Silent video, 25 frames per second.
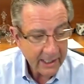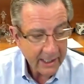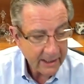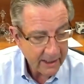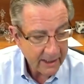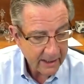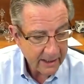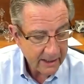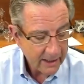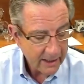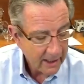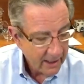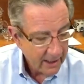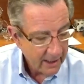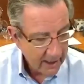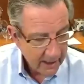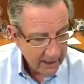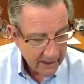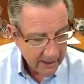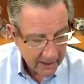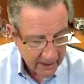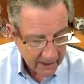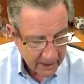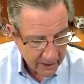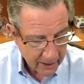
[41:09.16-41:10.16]
that,
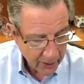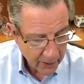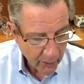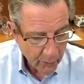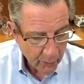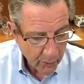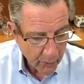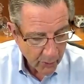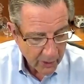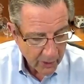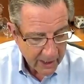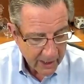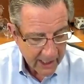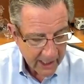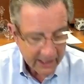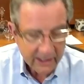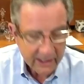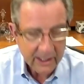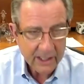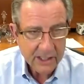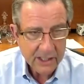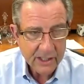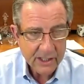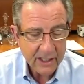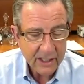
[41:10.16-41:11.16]
we'll get
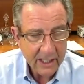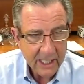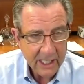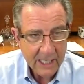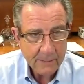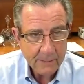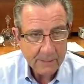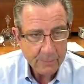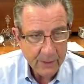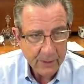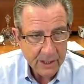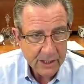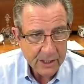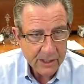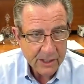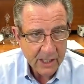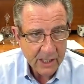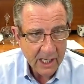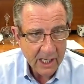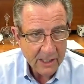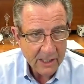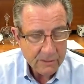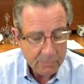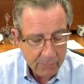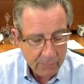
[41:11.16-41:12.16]
this and keep this
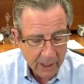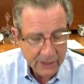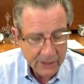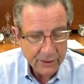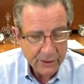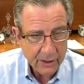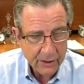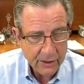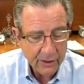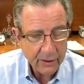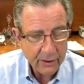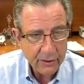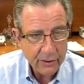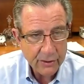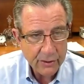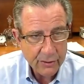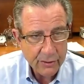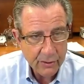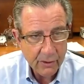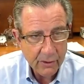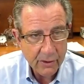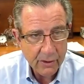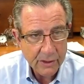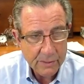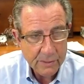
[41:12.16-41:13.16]
as much under
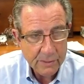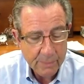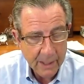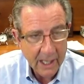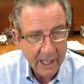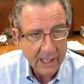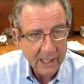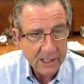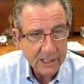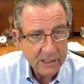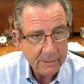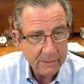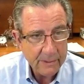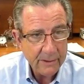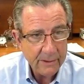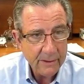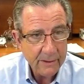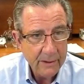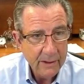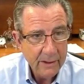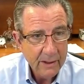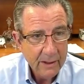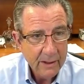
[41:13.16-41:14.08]
control as possible.